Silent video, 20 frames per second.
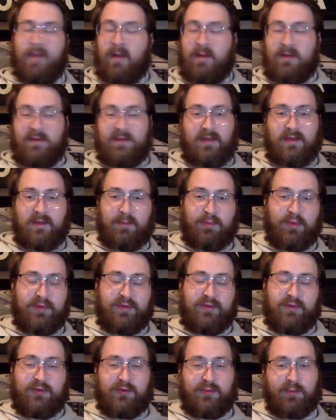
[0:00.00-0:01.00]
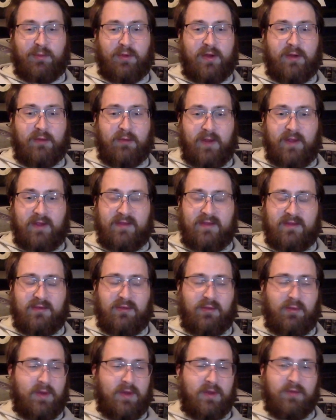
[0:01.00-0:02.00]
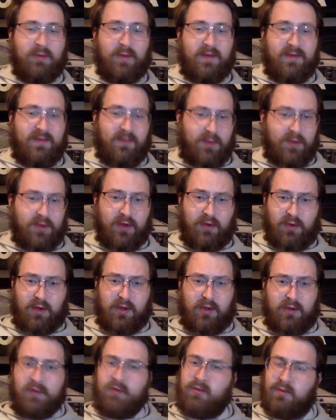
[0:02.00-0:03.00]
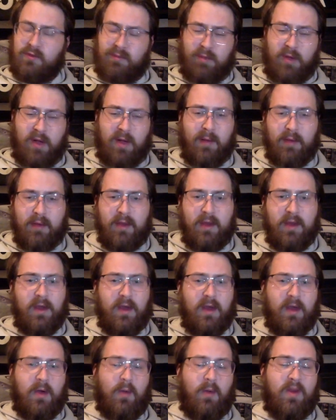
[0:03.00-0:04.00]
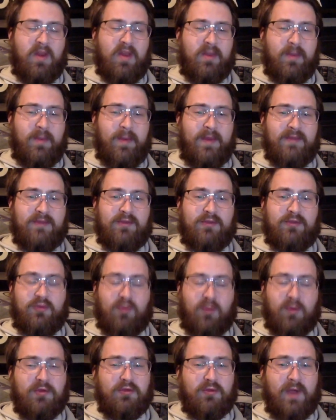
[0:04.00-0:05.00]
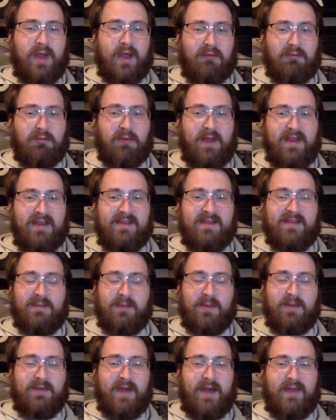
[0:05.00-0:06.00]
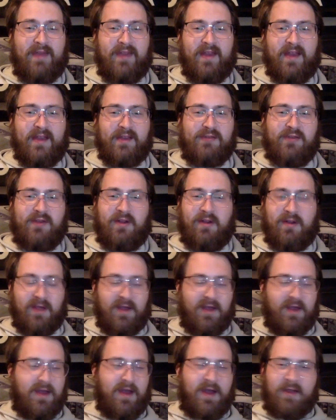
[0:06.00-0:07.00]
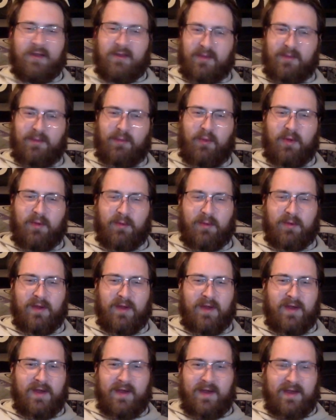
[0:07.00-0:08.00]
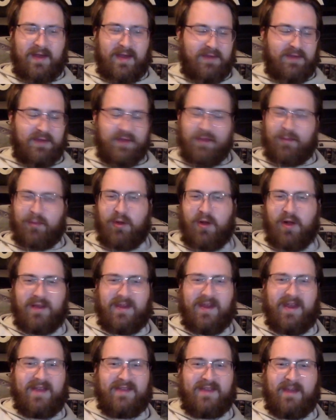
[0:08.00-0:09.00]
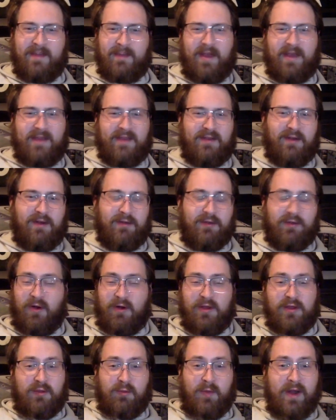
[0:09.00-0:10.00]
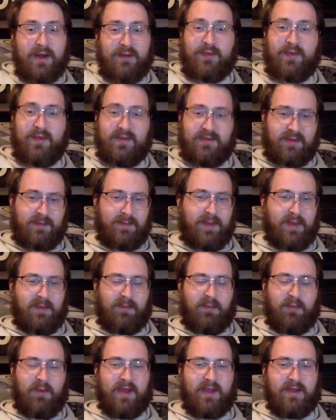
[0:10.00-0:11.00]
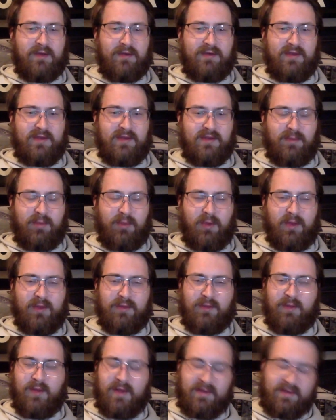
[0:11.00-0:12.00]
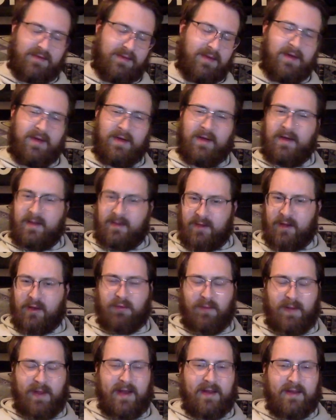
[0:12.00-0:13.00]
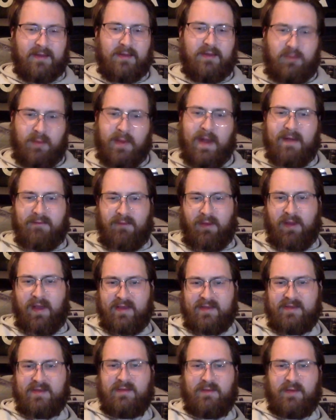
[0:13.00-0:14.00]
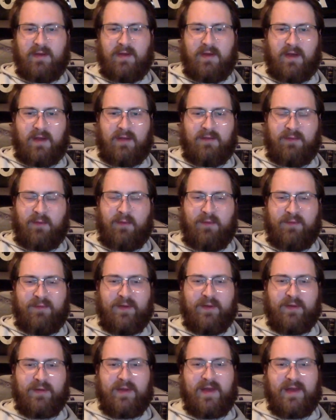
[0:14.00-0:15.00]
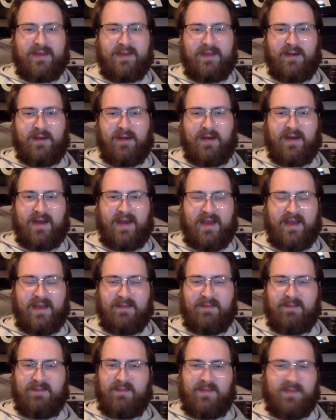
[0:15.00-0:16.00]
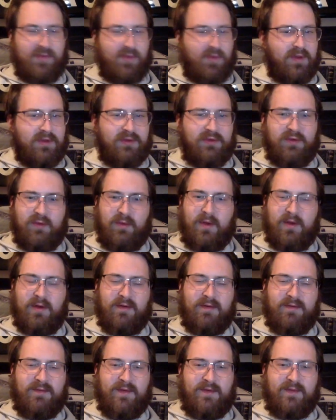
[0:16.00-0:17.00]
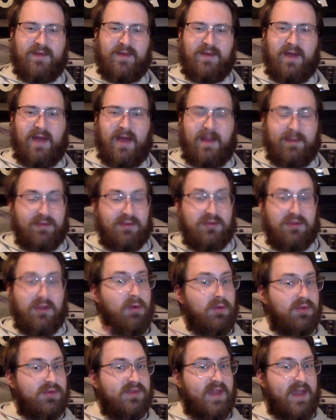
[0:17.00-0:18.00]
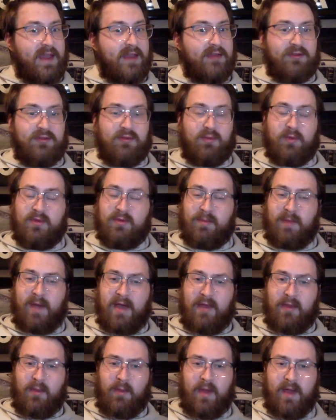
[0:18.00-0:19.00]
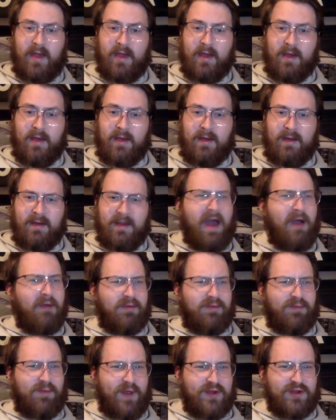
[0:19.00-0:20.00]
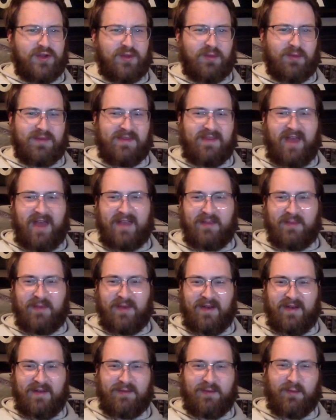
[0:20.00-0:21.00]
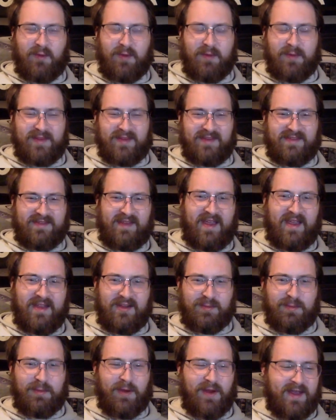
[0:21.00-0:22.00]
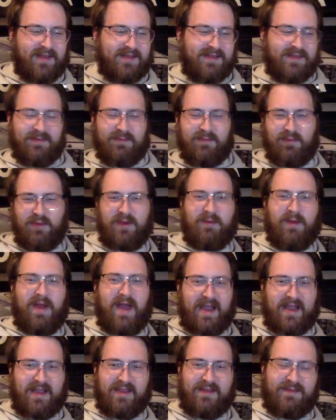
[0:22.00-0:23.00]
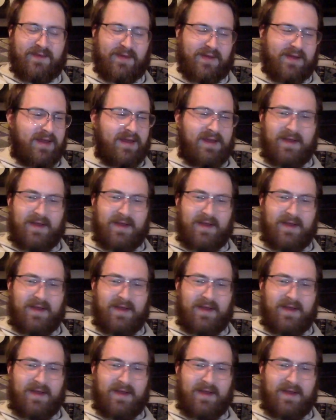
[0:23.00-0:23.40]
outside the Bristol Spring Race in 2024, you could argue this was probably one of the best short track races we've had in the next gen era, to the point where even the broadcast kept asking drivers, are you ready for this to be a regular season points race? And now, granted, you have less of a full field out there tonight. It's only 250 laps, no stages, which, by the way, how refreshing was that we didn't have to worry about the stage breaks and re-racking the field.